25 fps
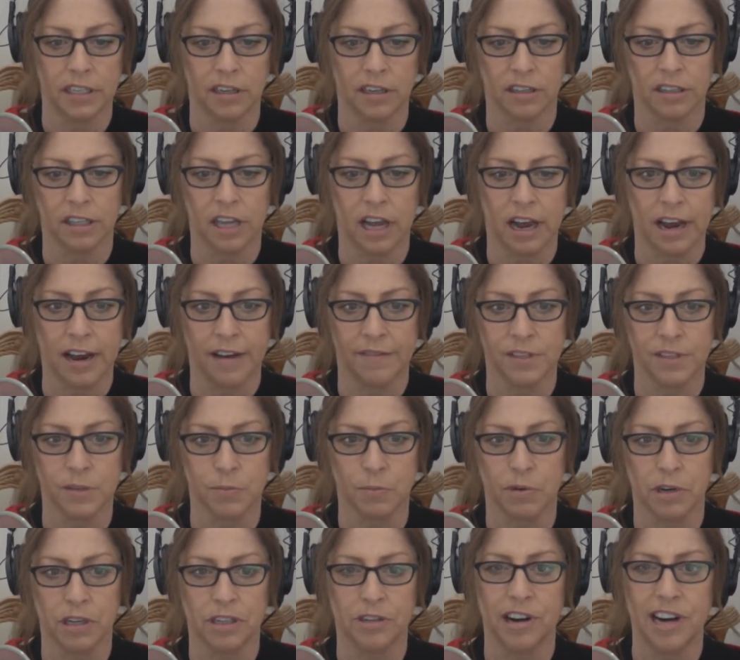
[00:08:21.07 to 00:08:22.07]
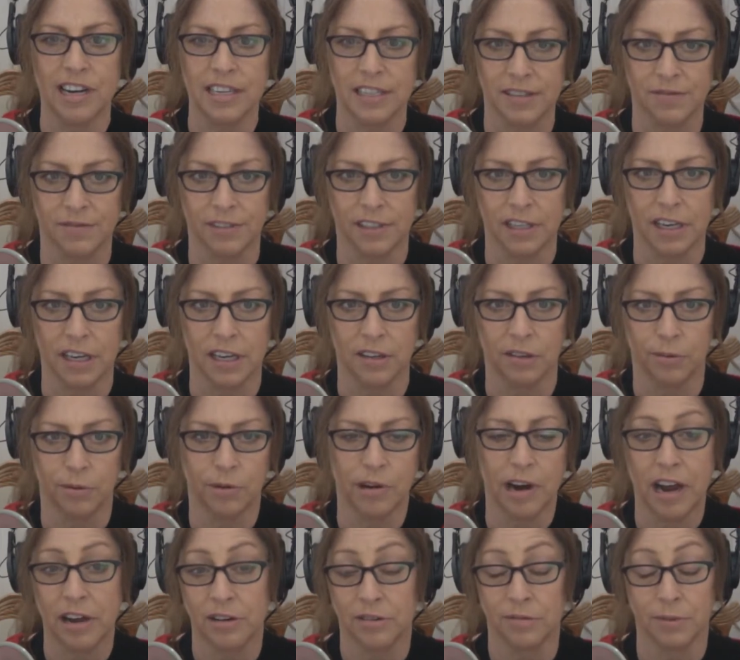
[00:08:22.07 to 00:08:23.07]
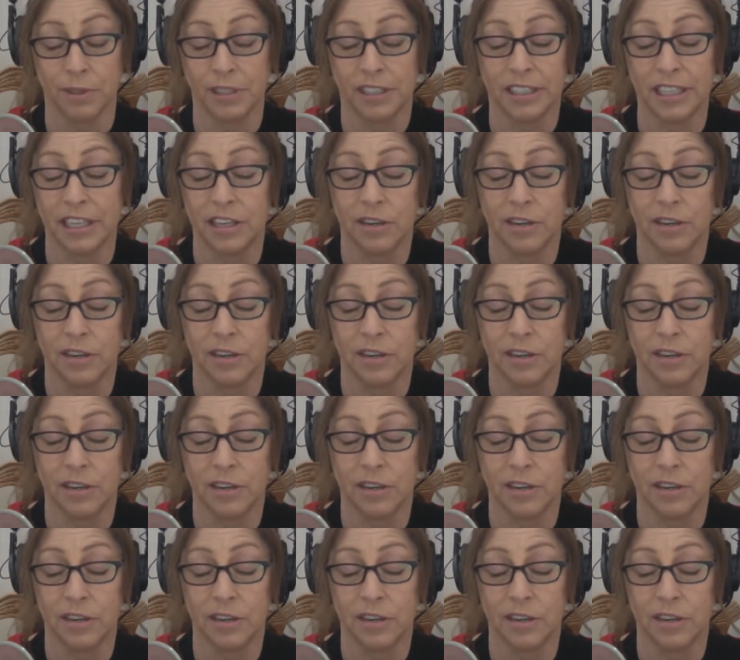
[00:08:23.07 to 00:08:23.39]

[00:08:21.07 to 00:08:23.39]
our lives progressively throughout really